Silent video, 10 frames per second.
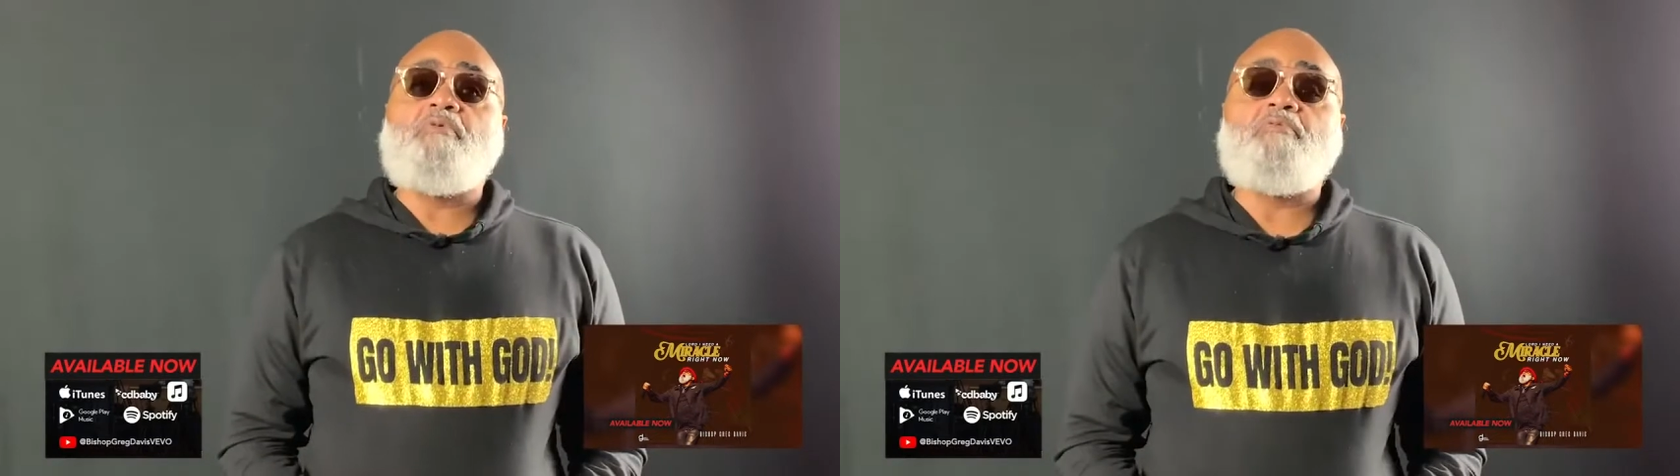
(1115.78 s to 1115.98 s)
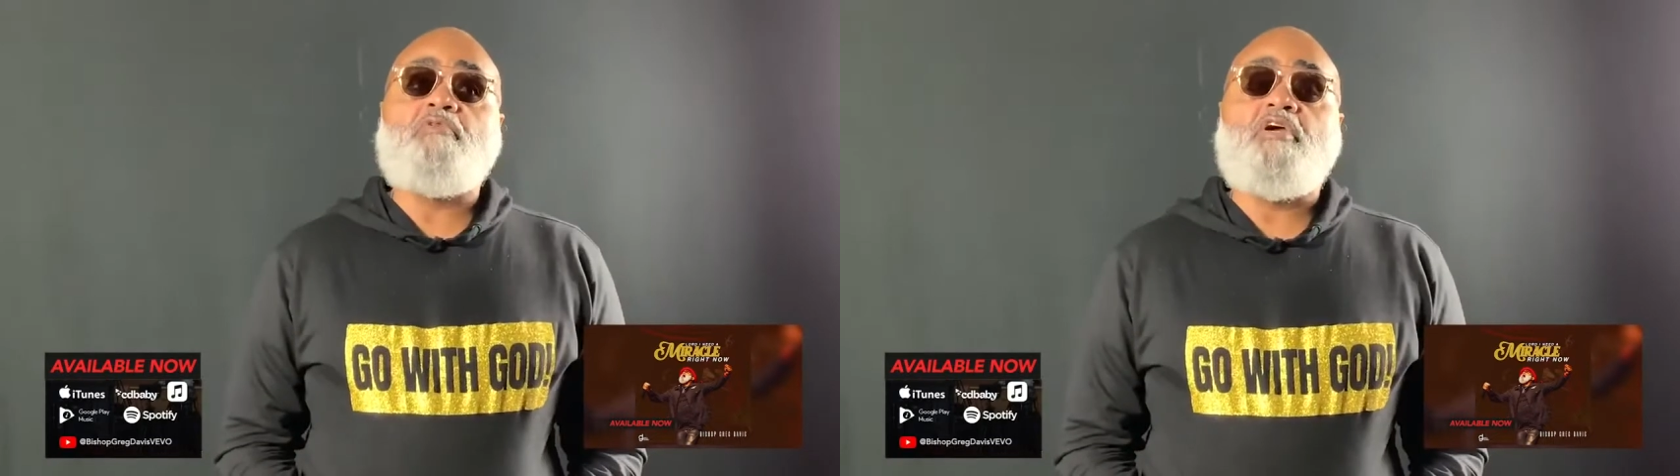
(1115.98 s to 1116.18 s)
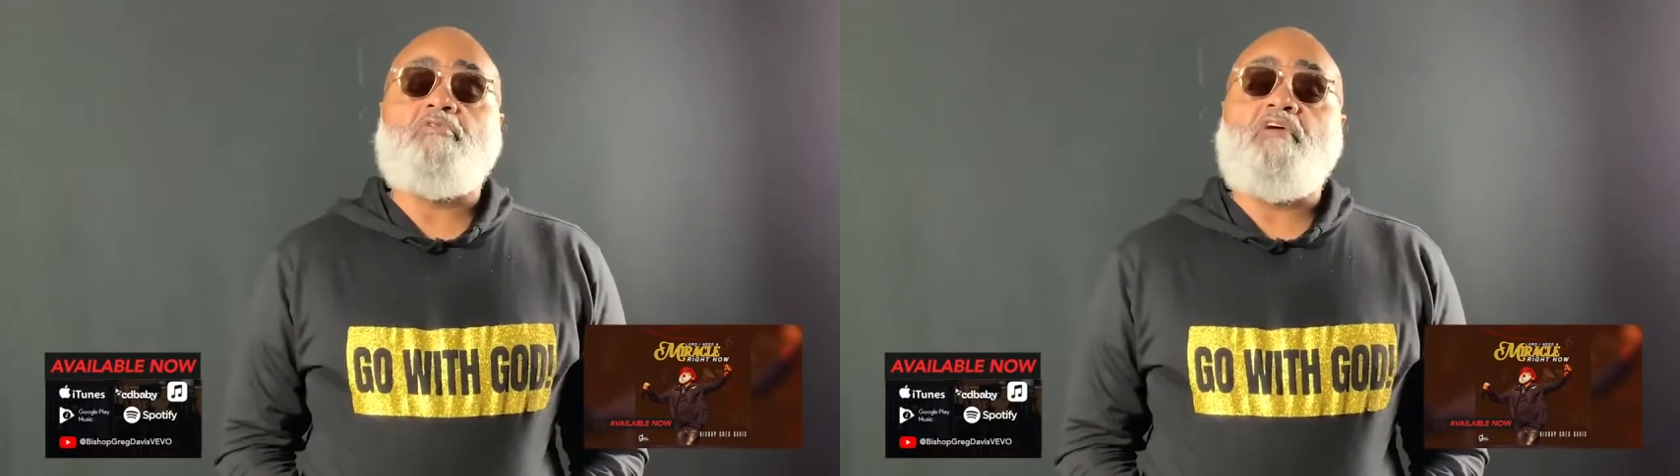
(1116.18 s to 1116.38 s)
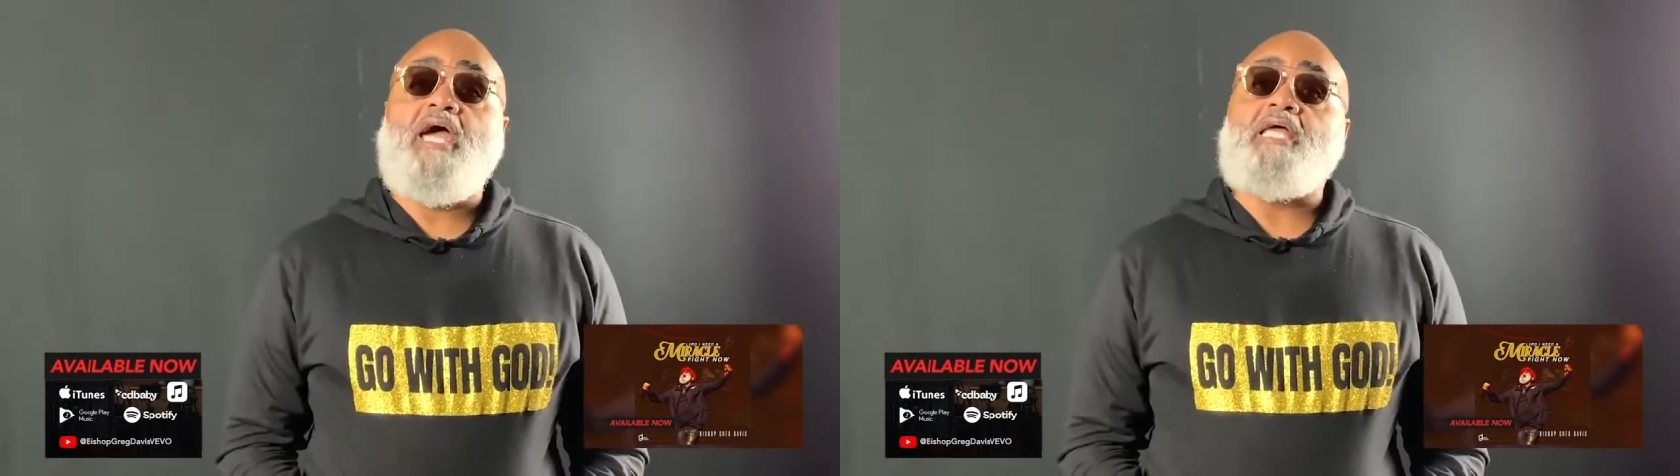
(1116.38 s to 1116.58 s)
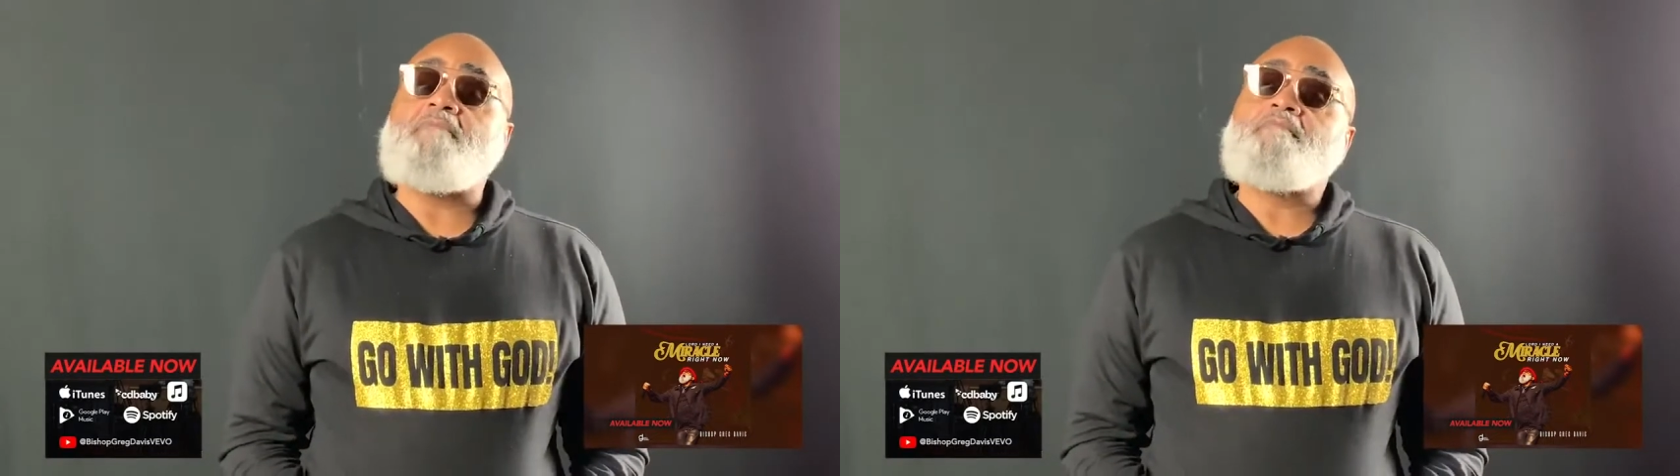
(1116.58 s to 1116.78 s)
we
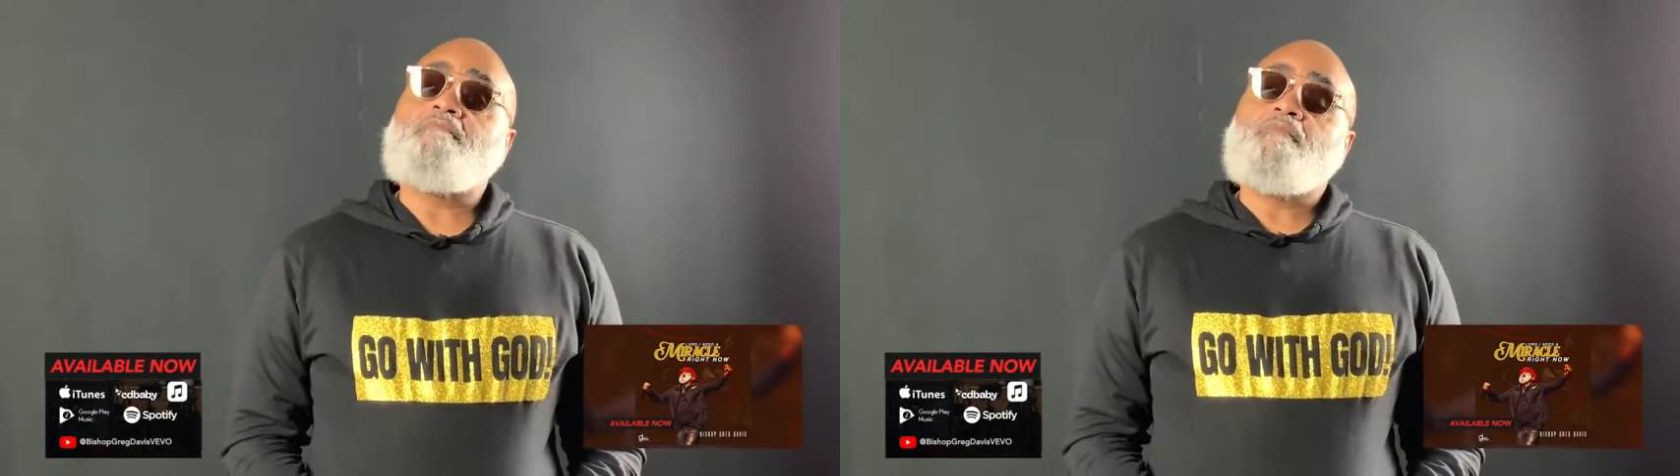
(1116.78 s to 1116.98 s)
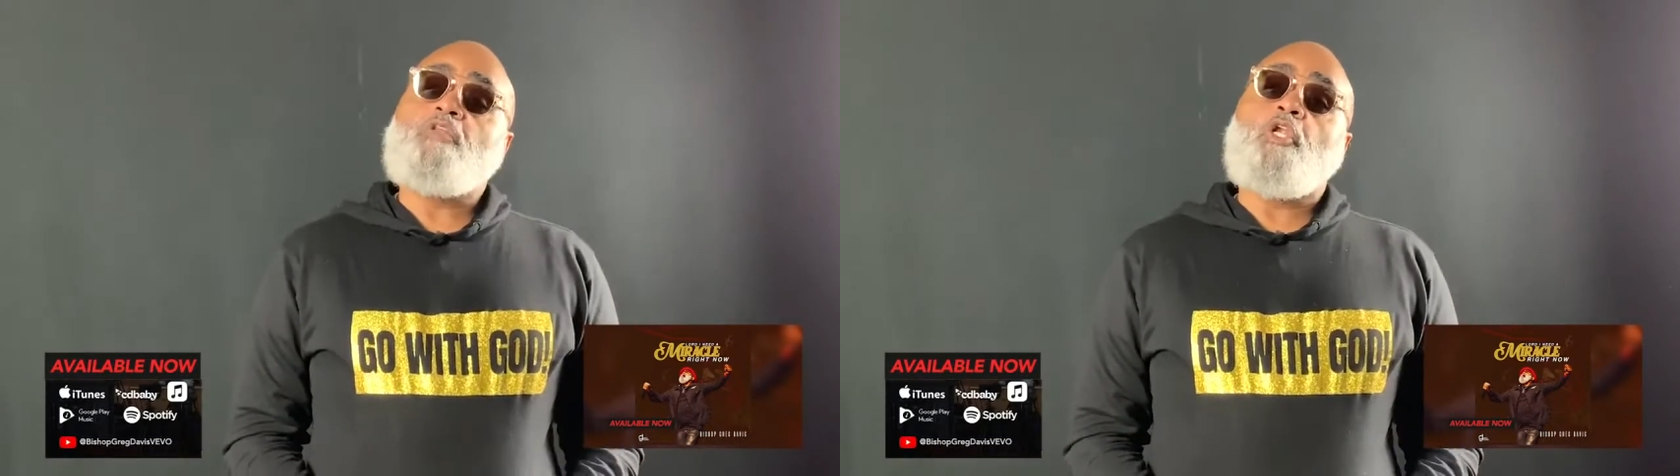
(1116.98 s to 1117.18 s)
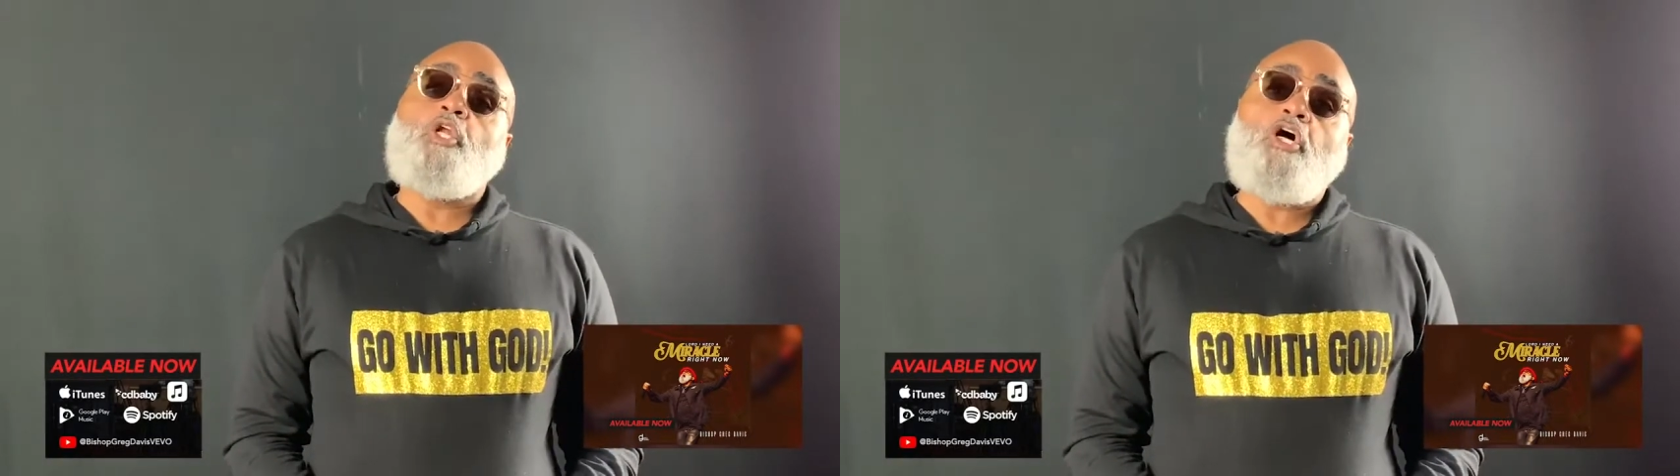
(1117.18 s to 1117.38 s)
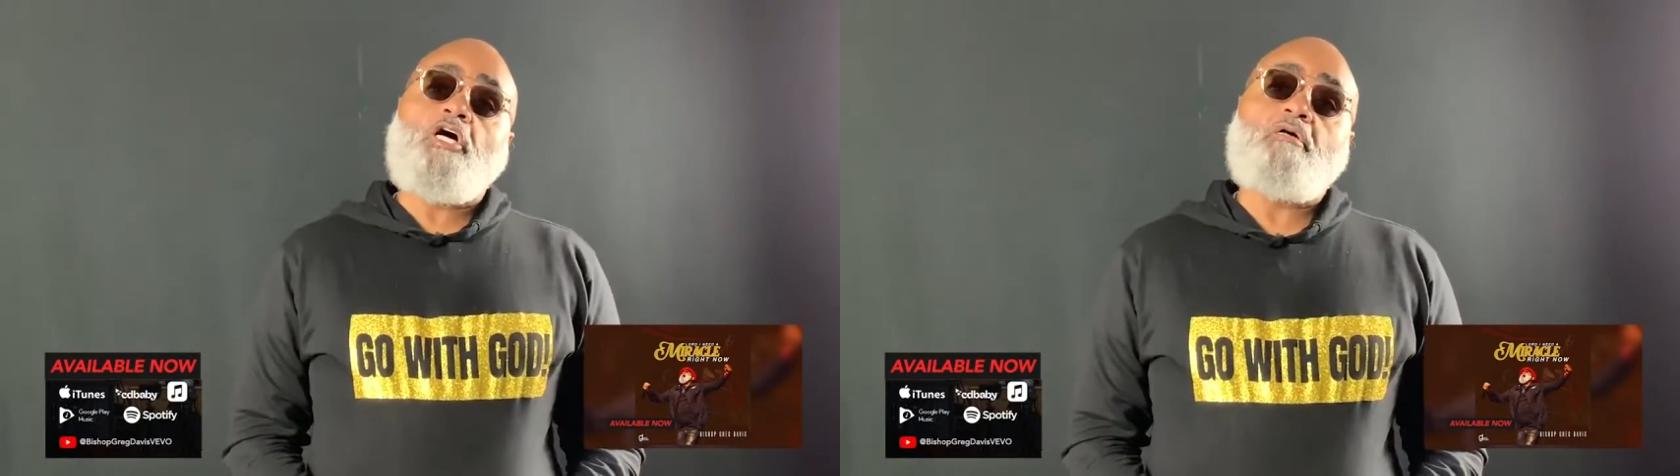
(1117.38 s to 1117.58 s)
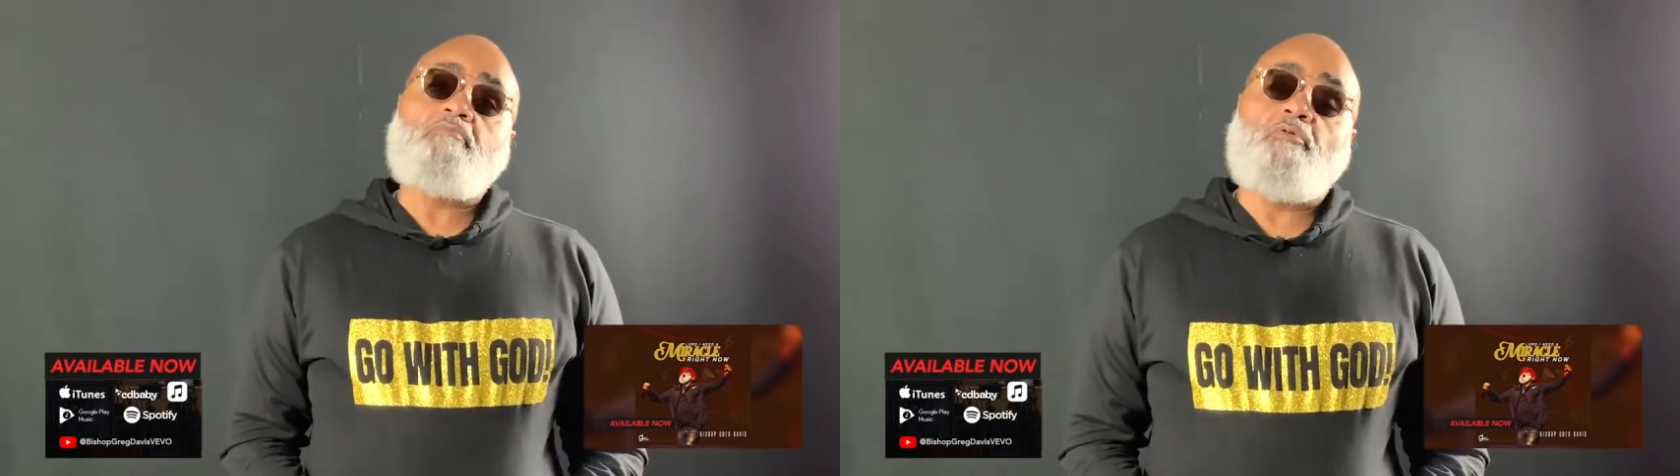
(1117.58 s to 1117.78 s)
recreate the look,